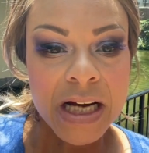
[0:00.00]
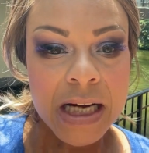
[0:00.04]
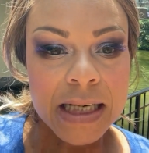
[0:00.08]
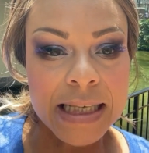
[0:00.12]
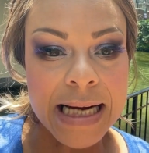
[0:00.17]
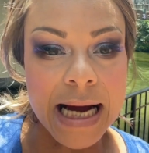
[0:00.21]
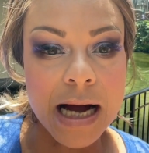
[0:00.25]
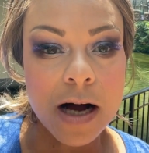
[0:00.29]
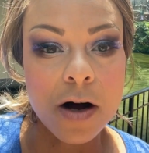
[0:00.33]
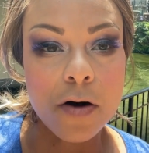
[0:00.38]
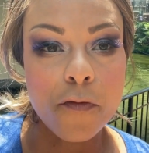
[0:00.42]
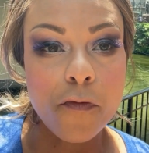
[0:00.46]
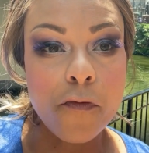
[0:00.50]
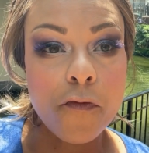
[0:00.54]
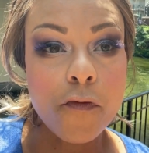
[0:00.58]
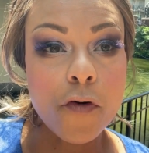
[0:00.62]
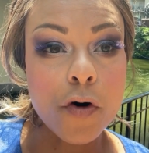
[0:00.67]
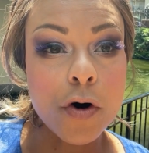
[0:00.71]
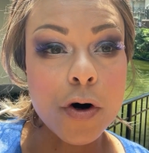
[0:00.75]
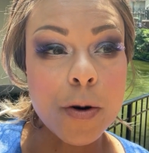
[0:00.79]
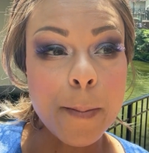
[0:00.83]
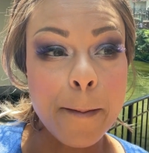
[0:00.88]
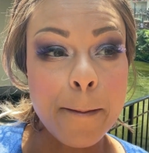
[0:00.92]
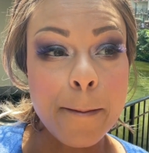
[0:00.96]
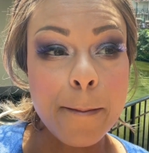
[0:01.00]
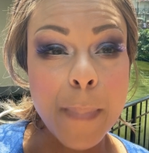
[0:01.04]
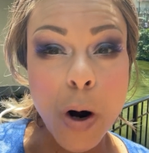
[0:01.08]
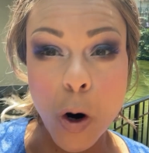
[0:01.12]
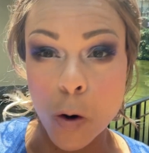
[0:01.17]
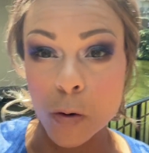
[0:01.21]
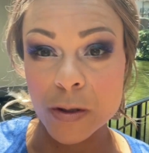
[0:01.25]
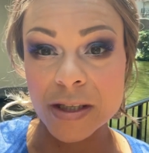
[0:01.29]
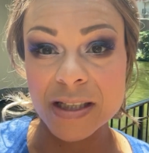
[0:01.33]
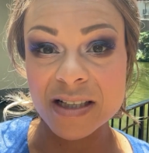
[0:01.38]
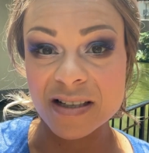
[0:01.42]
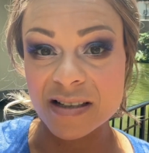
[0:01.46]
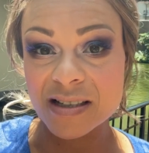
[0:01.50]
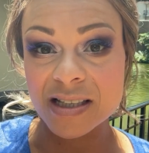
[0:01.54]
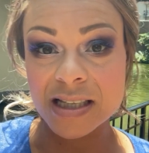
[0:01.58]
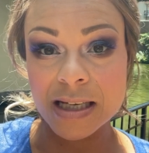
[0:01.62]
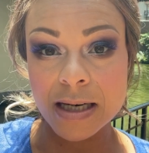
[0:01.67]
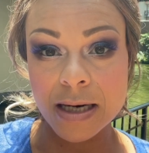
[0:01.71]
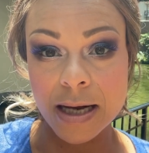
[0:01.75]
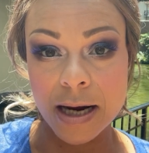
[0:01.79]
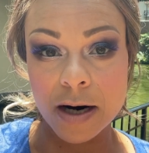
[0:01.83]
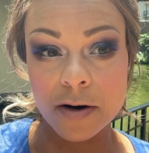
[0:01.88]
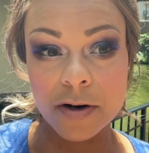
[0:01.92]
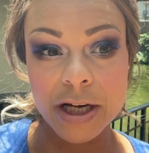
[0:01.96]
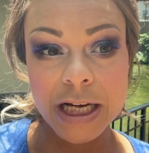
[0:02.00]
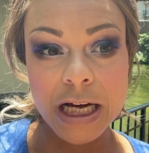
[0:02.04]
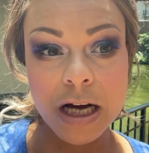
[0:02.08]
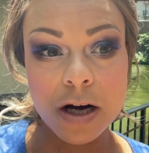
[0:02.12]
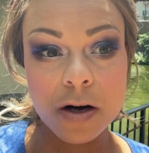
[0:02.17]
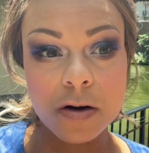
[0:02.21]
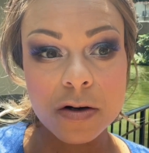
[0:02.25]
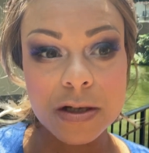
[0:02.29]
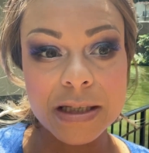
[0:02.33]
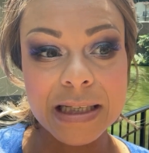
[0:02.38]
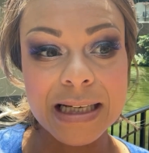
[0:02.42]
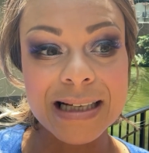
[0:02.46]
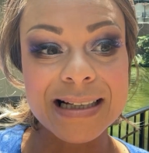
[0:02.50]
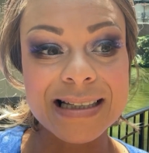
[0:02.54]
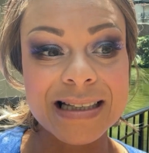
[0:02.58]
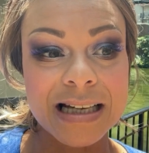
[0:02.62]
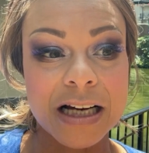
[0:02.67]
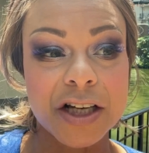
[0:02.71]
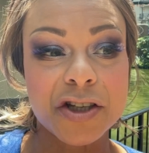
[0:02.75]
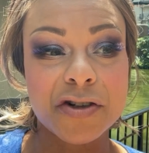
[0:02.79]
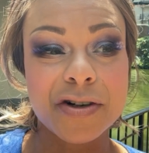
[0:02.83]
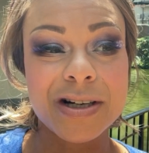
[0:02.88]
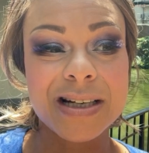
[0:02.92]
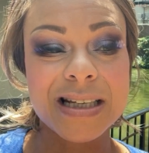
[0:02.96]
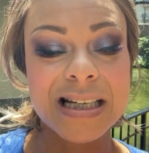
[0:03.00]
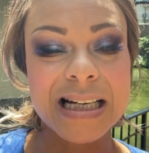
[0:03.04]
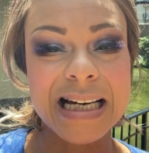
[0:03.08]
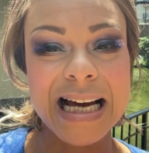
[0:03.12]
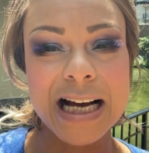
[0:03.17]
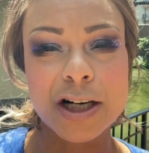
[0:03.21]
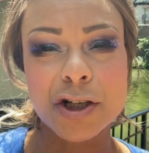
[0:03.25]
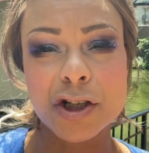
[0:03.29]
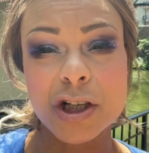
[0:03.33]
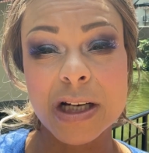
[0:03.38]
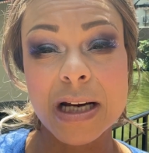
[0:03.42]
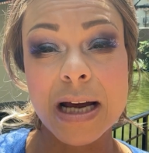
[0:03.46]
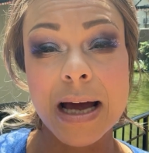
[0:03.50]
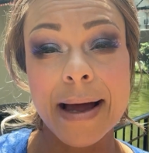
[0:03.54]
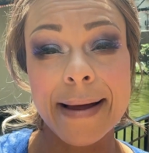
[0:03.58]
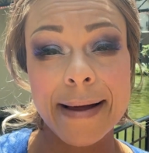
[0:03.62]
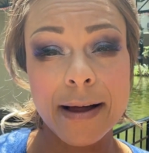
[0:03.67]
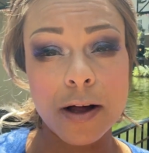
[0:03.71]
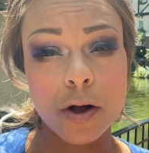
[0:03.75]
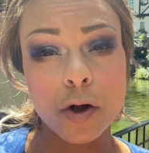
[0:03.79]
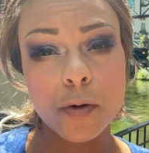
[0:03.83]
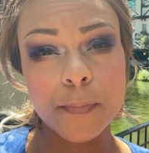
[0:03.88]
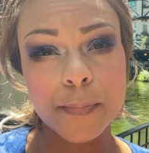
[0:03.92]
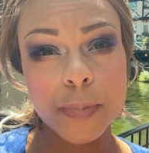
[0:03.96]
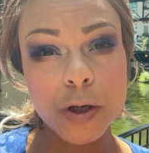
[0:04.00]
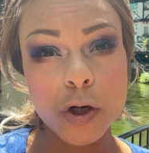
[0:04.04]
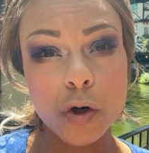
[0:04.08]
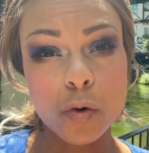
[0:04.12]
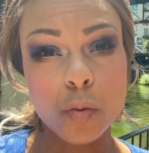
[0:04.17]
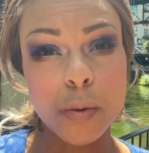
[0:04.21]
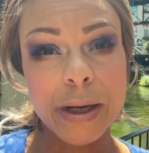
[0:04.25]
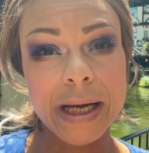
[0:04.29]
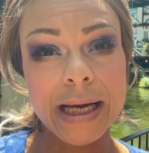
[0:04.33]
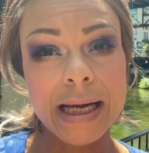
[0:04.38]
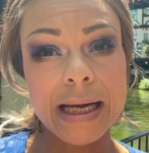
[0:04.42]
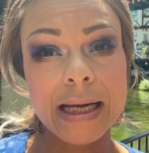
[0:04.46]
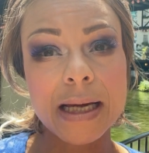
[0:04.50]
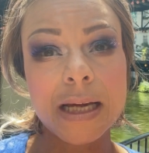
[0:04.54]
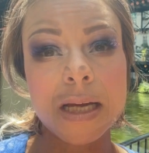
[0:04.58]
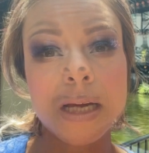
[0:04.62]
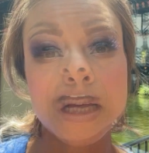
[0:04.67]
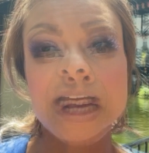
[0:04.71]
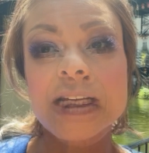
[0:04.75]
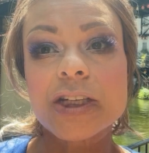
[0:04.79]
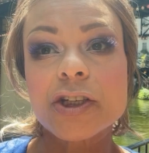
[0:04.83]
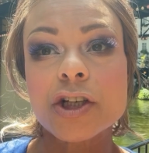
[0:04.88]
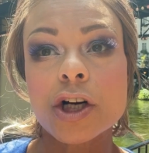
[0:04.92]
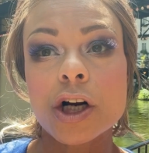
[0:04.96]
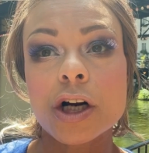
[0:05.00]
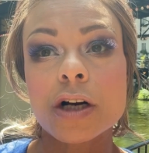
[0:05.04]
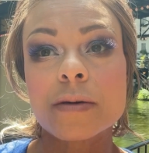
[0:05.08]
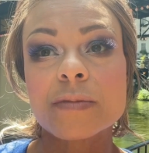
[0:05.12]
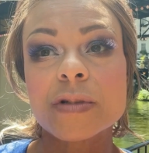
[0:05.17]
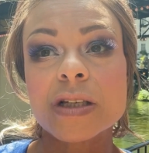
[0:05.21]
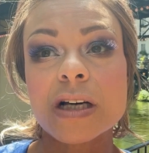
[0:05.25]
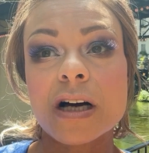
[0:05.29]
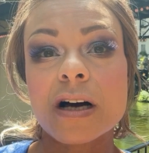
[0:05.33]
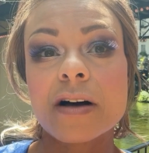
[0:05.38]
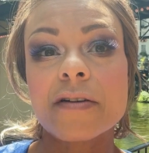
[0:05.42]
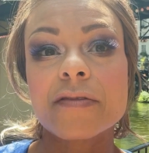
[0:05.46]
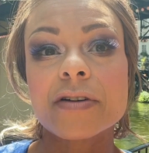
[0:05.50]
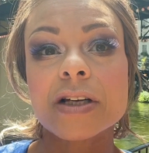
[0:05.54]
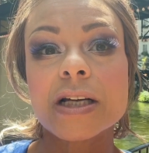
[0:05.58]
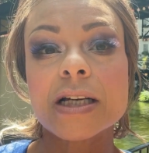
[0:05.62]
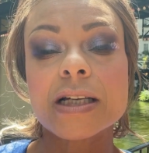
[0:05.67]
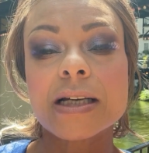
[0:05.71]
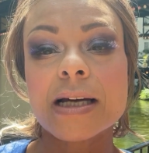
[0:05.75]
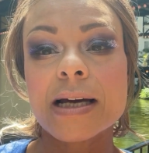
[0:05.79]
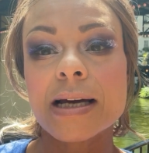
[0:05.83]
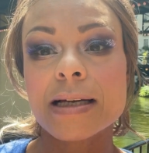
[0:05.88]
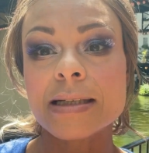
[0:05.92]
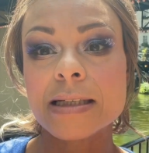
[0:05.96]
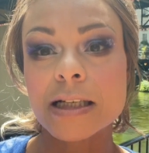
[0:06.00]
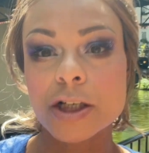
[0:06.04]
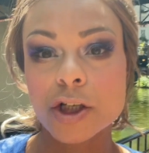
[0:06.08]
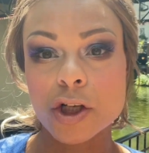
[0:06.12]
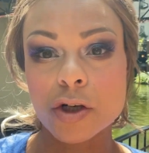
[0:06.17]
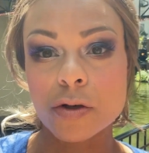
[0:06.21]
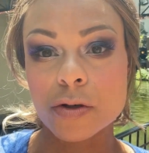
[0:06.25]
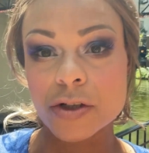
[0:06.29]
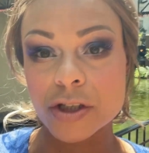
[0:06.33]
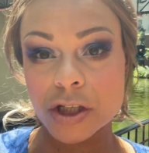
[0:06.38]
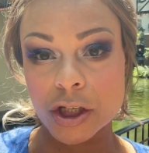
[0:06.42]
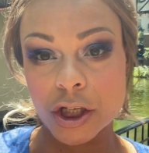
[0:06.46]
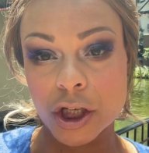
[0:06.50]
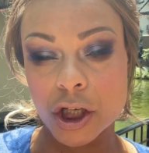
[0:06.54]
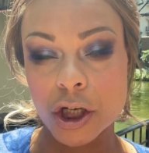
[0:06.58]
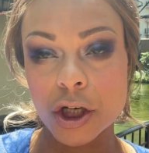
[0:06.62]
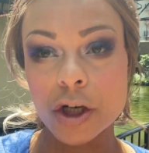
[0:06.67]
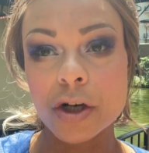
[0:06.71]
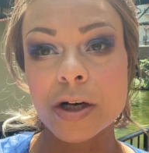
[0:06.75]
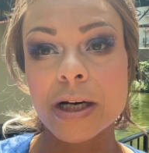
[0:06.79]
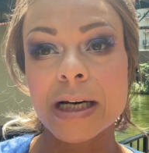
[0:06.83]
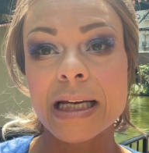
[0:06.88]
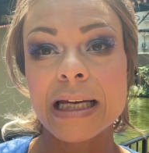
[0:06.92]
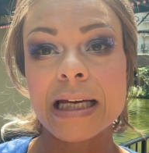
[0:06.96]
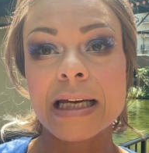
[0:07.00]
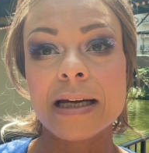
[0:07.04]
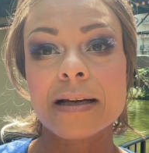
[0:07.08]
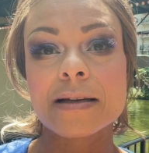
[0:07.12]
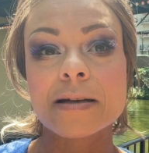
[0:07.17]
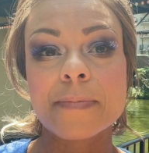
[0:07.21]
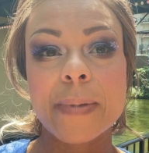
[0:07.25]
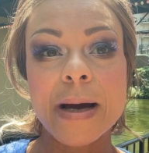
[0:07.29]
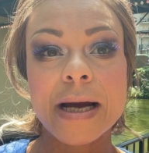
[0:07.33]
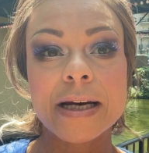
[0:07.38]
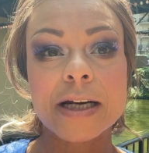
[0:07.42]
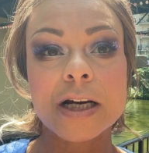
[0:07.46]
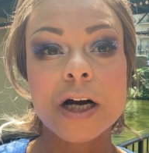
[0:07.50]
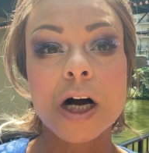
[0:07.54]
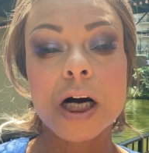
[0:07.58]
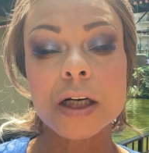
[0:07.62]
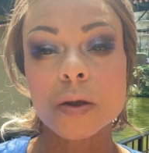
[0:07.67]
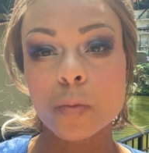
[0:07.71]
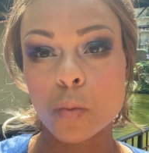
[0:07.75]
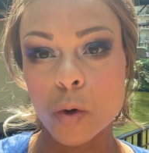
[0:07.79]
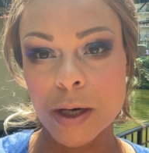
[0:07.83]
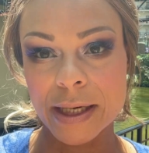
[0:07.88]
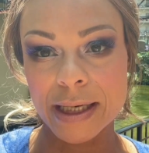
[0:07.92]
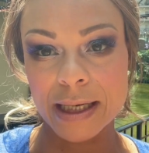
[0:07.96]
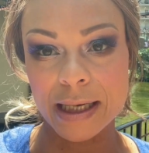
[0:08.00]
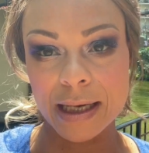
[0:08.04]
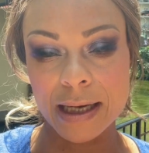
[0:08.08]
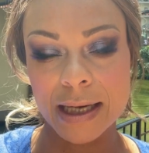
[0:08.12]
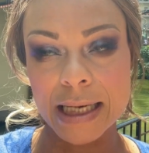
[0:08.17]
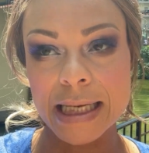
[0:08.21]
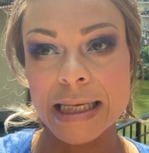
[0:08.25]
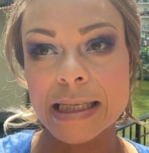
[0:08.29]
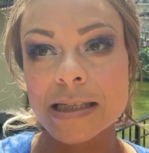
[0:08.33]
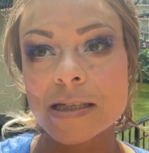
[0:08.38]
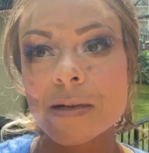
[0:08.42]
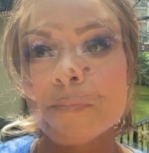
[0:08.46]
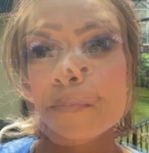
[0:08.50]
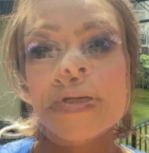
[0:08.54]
Now, for most scenarios, accessories can actually help your wig in terms of additional security, depending on what it is.